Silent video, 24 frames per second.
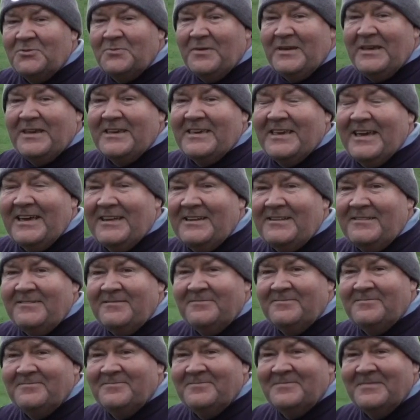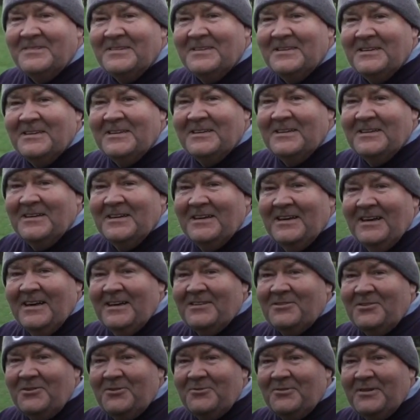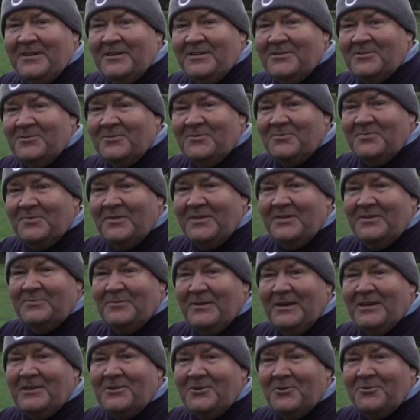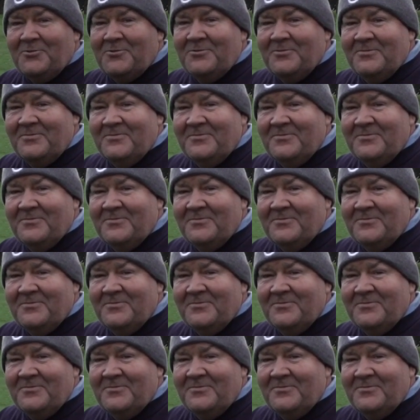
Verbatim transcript: to me again. And me? And you, yes, yeah, me and you.